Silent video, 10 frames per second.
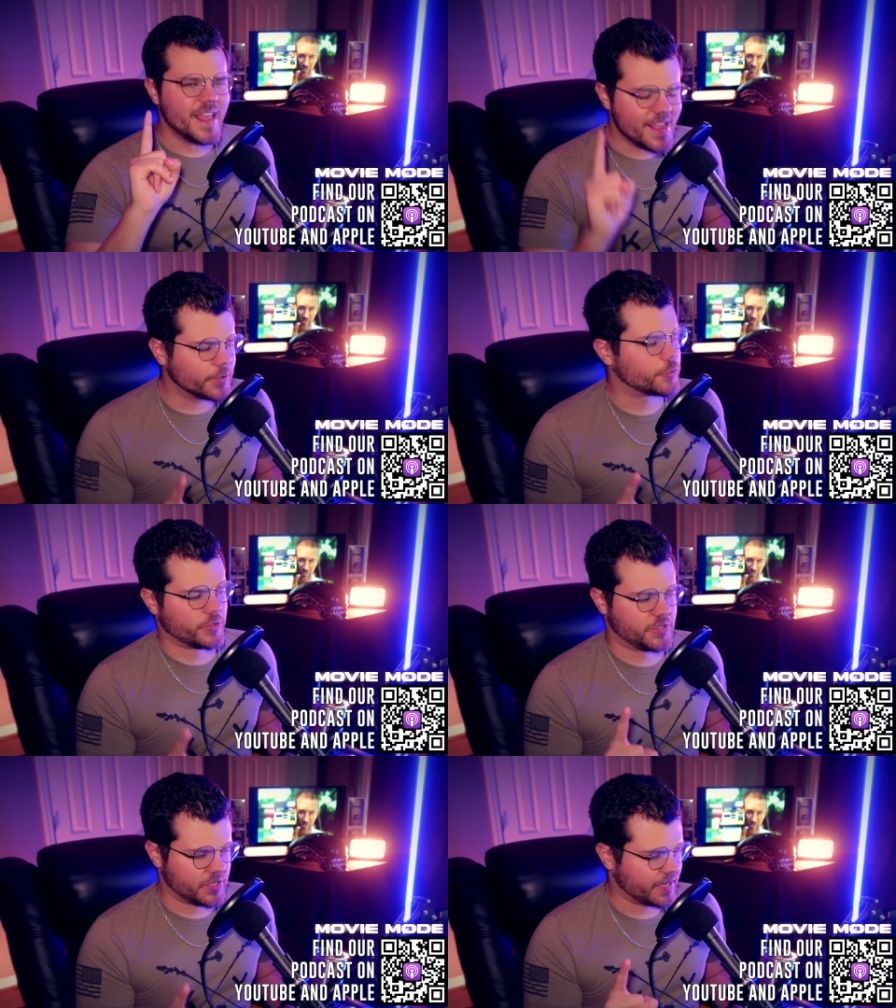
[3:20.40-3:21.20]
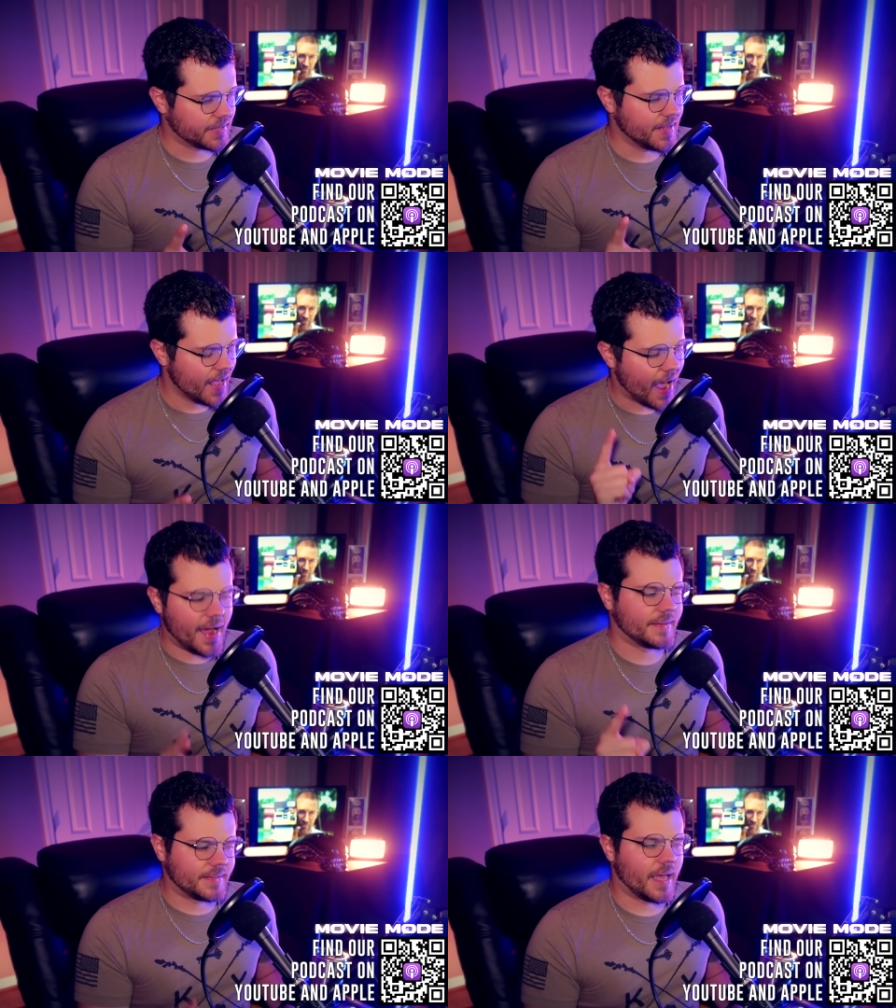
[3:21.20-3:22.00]
interesting
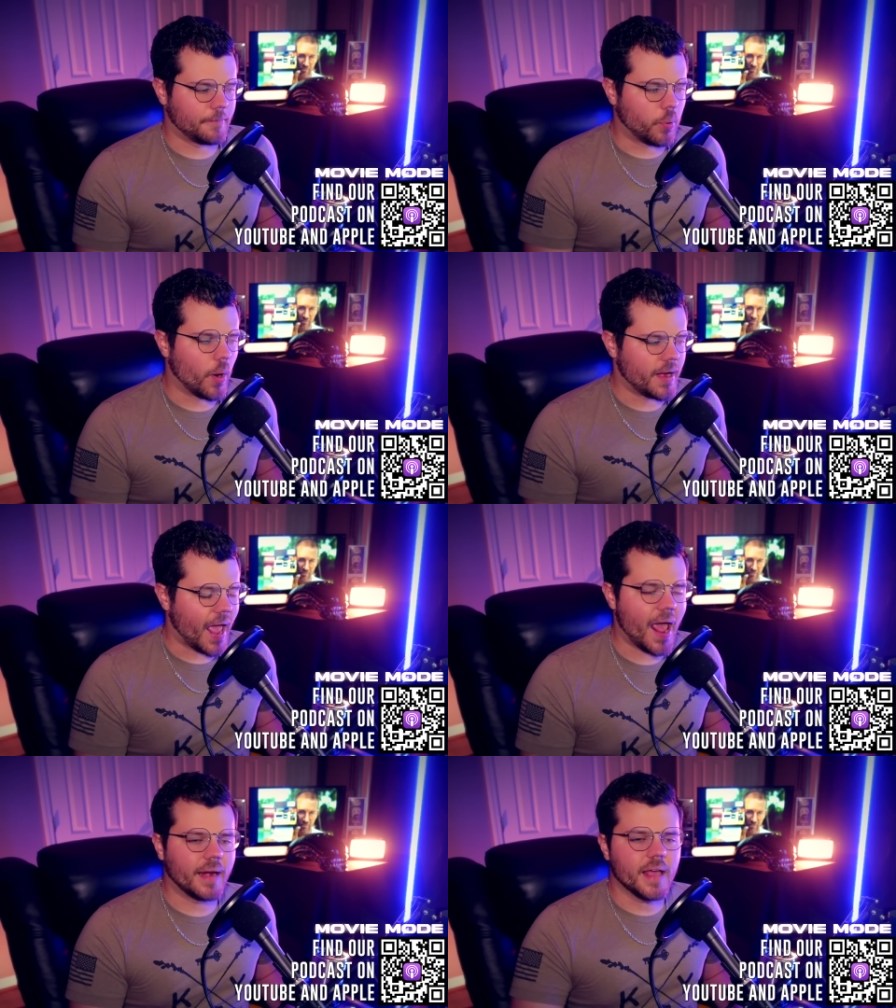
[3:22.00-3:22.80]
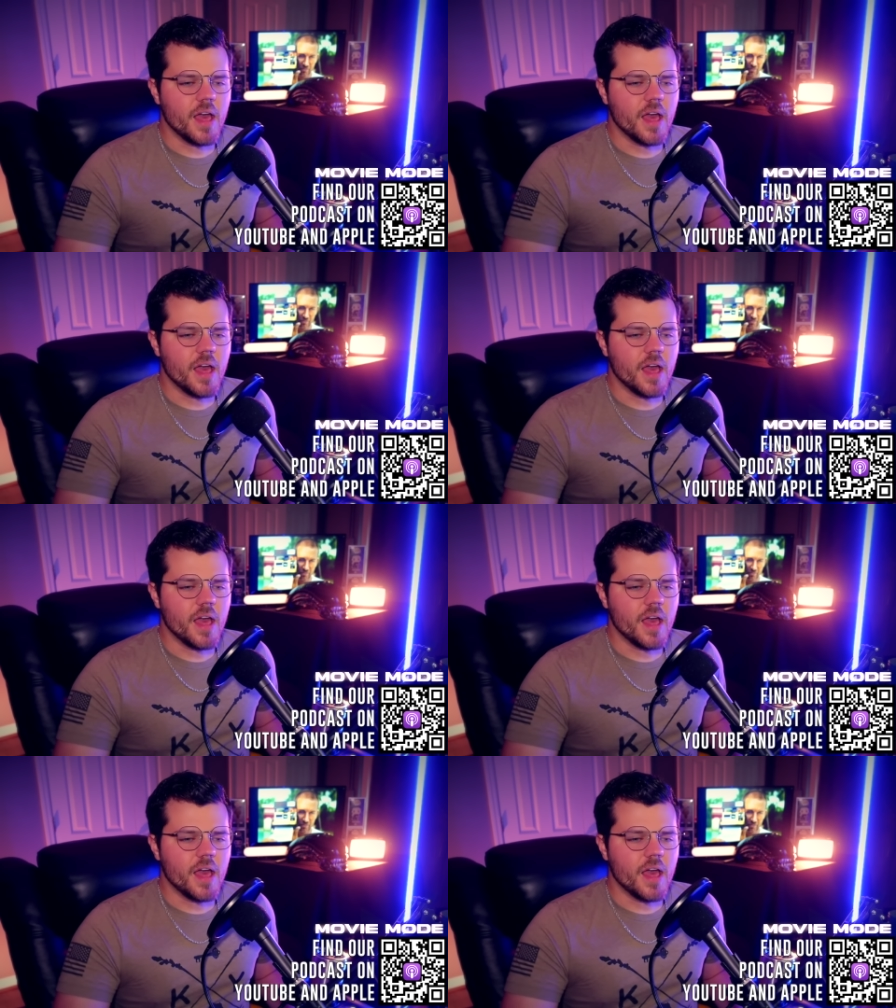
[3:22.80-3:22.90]
at that point. And